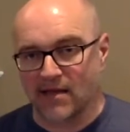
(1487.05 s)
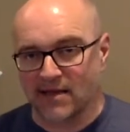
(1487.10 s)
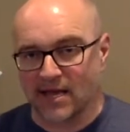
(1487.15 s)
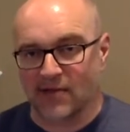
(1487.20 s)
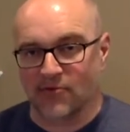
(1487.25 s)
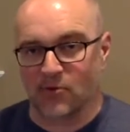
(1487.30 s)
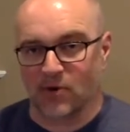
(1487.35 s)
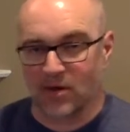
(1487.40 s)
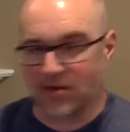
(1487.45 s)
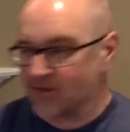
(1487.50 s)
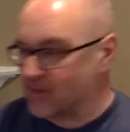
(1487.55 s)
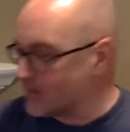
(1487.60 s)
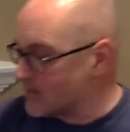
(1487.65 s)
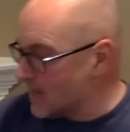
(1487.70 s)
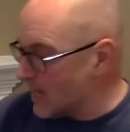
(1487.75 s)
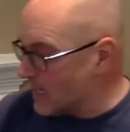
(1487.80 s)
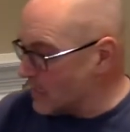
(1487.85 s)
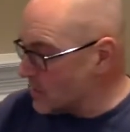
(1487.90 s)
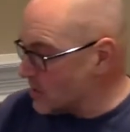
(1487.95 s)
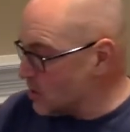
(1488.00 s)
That's what it's
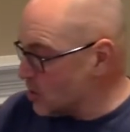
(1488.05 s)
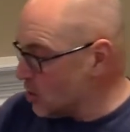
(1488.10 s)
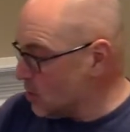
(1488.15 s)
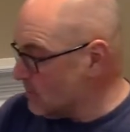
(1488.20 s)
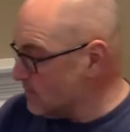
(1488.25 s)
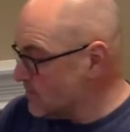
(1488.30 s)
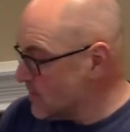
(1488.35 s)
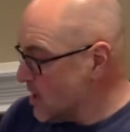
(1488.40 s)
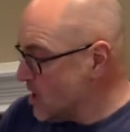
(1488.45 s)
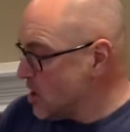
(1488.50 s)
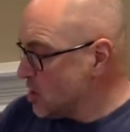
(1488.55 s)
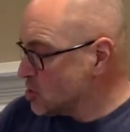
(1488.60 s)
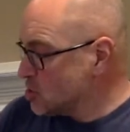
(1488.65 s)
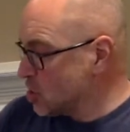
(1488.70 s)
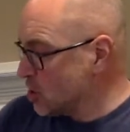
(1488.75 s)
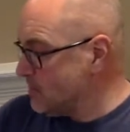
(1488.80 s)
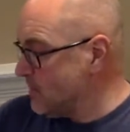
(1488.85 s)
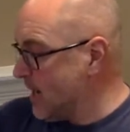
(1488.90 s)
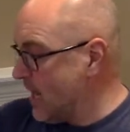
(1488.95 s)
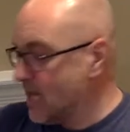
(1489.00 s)
designed to do.
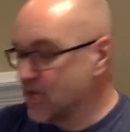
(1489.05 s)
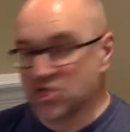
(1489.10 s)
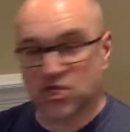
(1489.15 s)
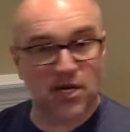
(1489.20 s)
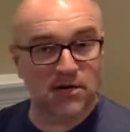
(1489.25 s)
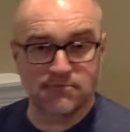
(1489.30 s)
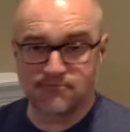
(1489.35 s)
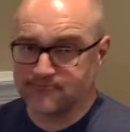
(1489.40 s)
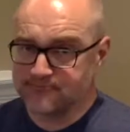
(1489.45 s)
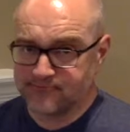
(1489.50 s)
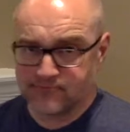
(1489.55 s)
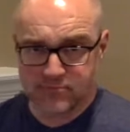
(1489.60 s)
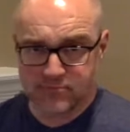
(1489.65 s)
Termination,